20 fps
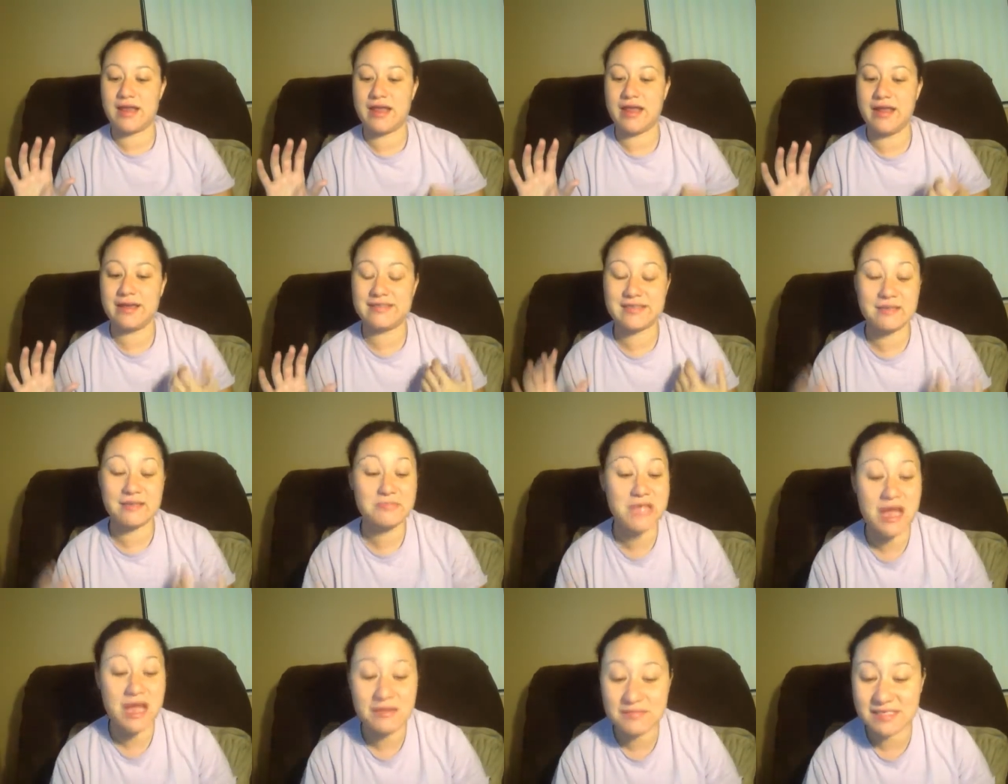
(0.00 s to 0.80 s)
And
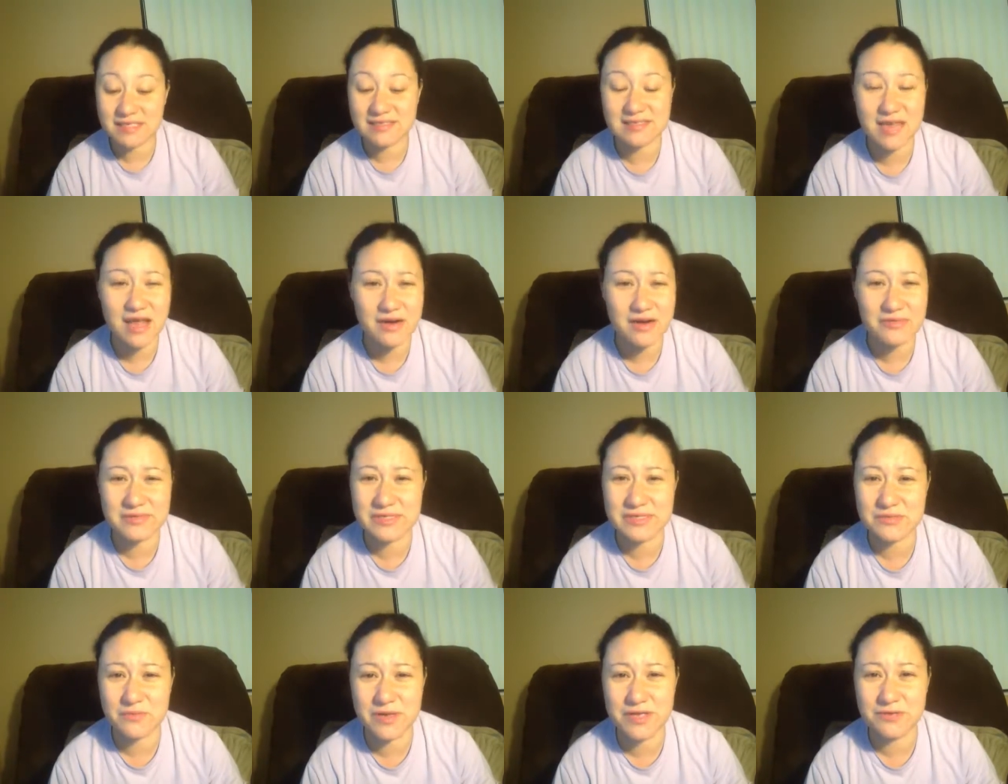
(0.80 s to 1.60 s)
sometimes it's not
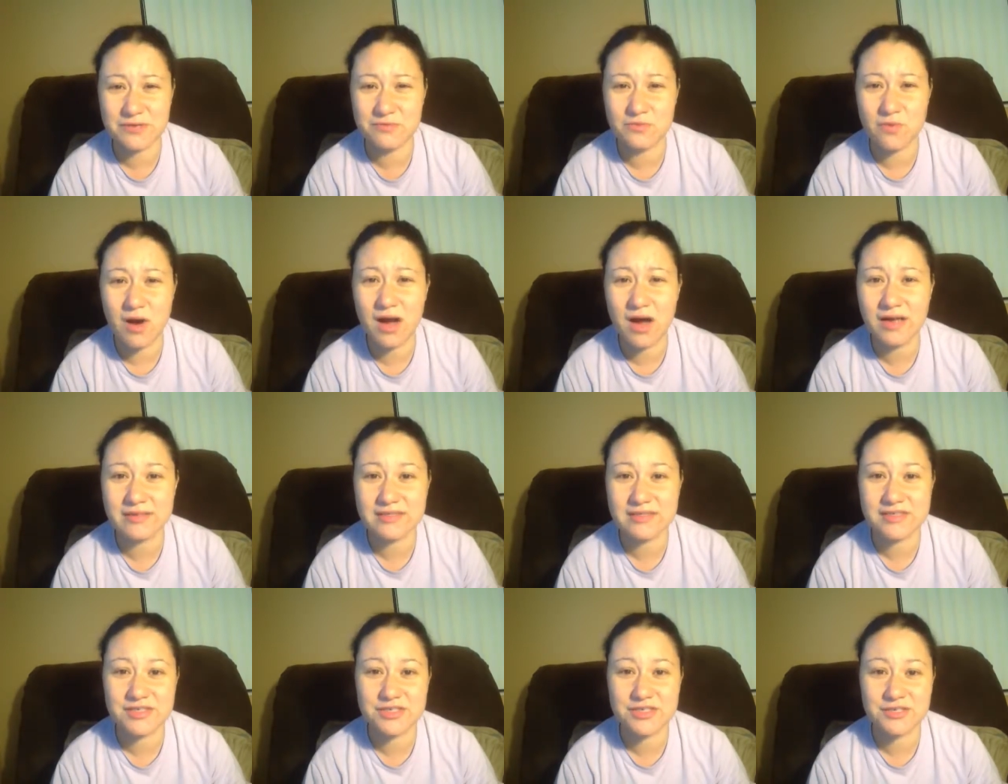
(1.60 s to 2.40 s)
always what you
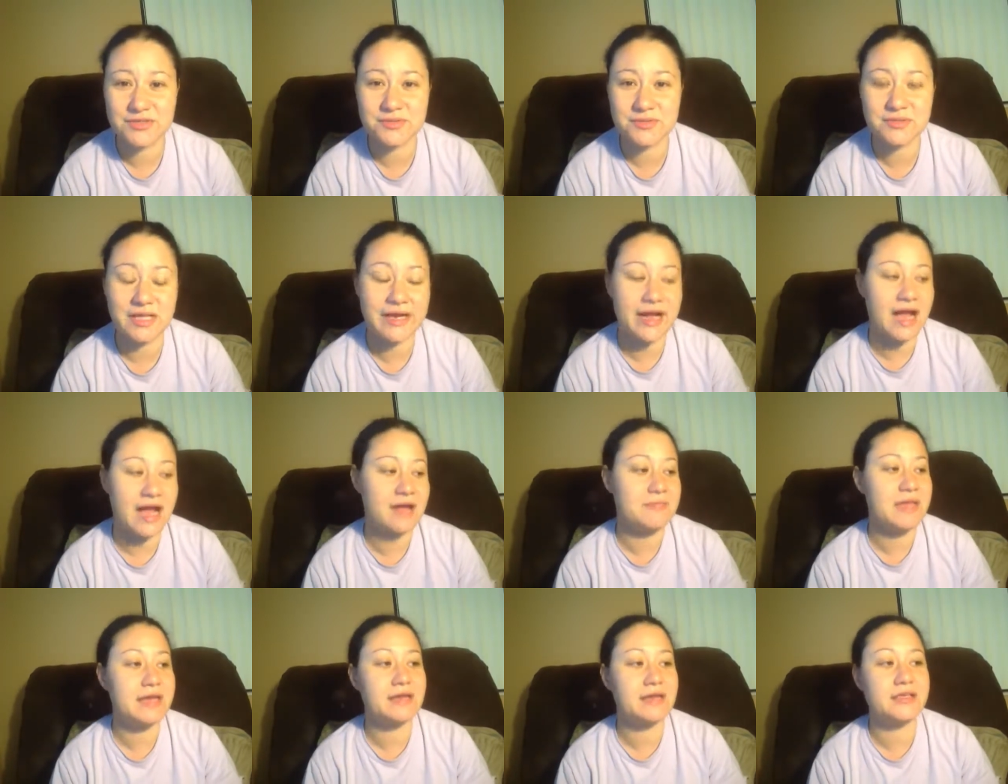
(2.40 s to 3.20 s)
want to do. Like,
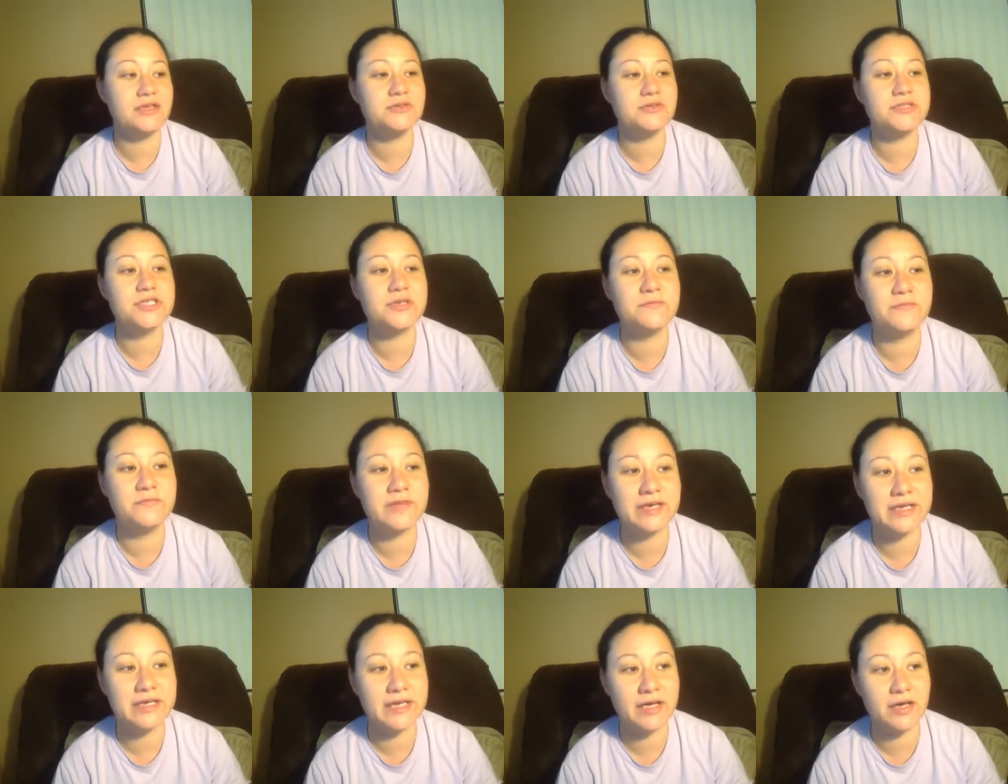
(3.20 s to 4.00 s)
I made a YouTube
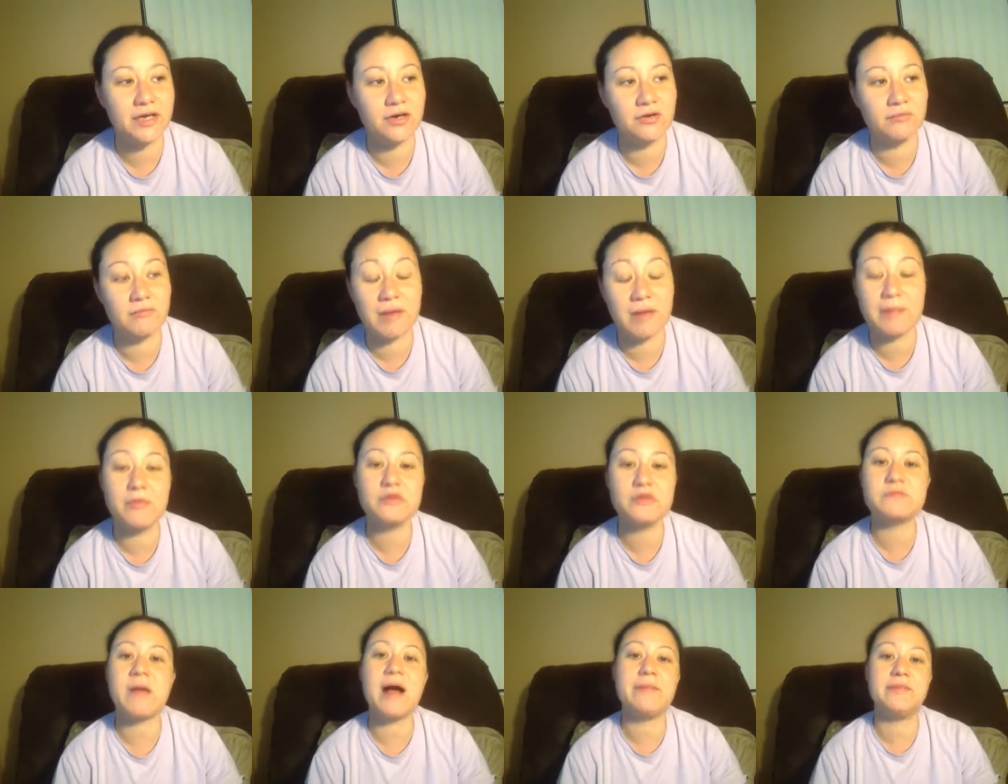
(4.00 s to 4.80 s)
video, my
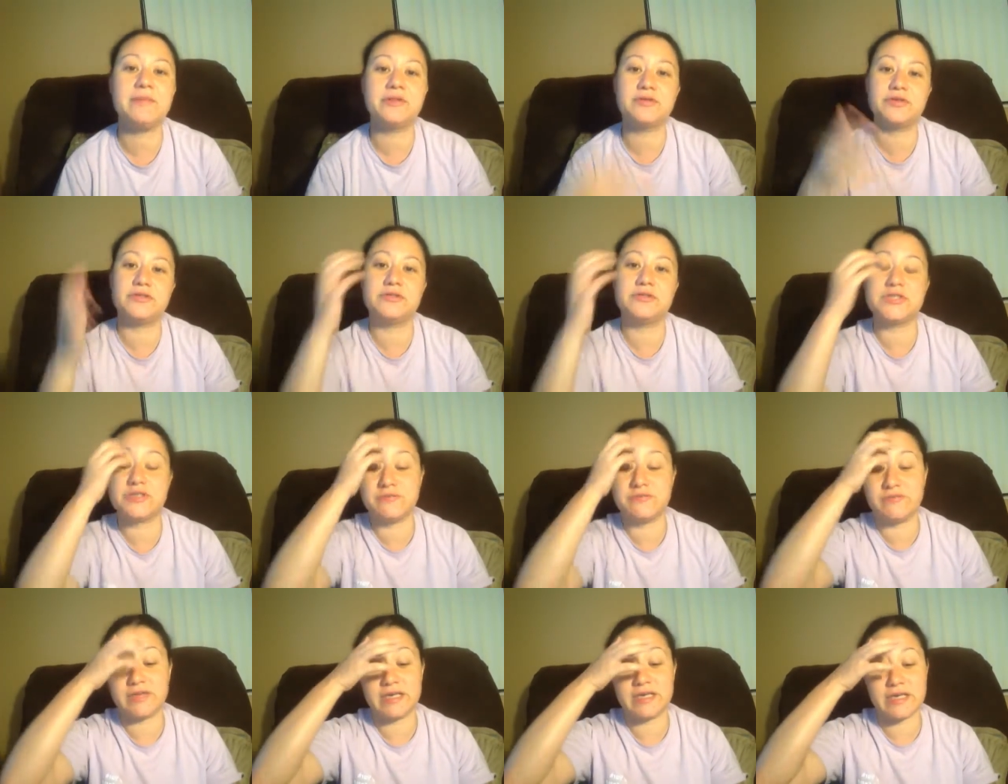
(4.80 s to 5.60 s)
most popular
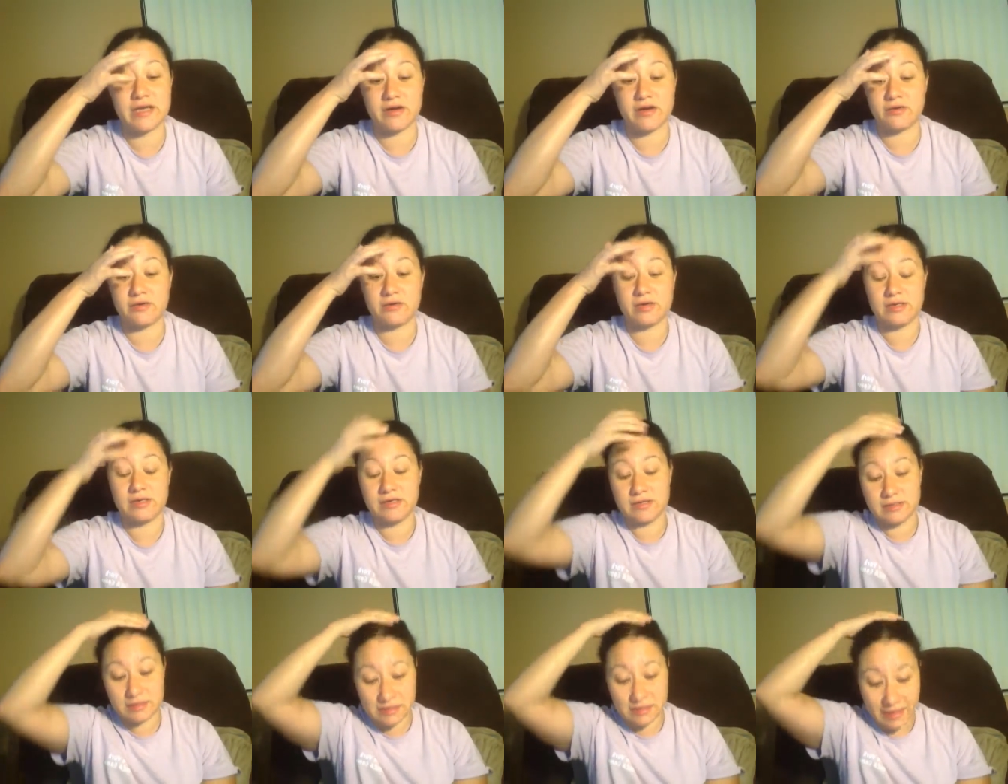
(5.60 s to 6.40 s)
YouTube video
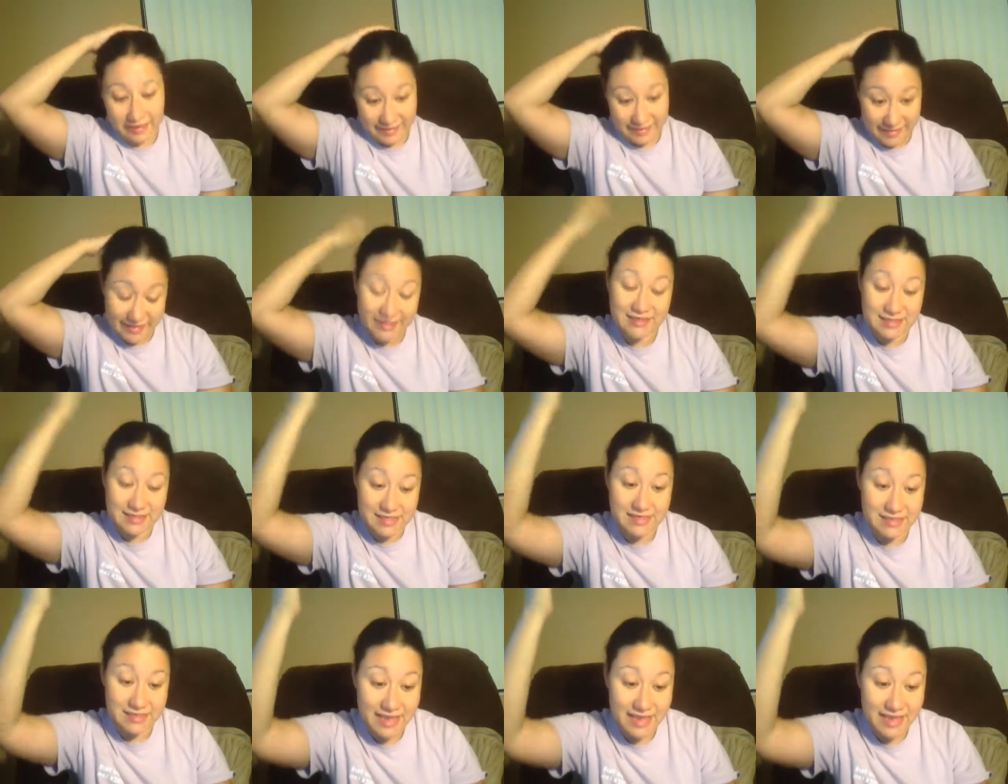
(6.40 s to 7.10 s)
I think to